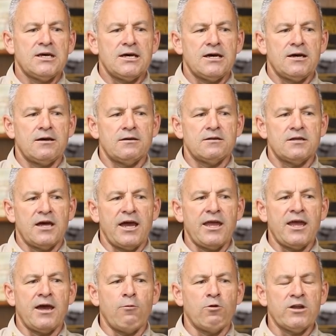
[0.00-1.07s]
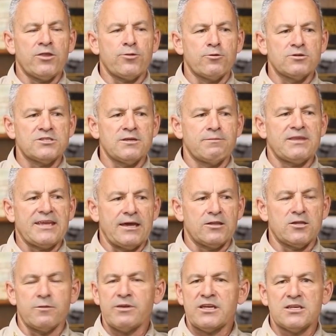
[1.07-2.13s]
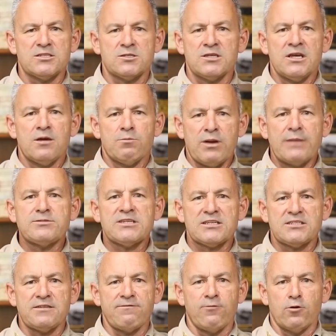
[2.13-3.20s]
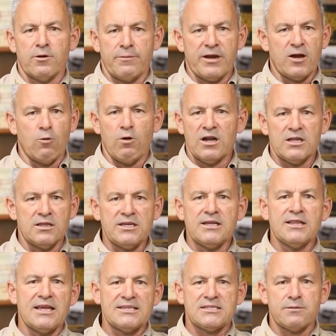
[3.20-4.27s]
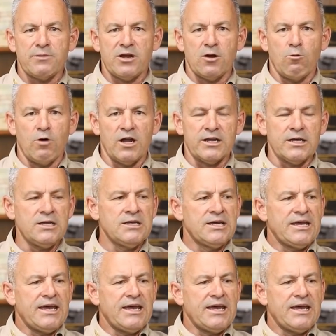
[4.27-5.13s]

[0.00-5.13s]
I want to throw something out there, because Prop 64, marijuana, legalizing marijuana,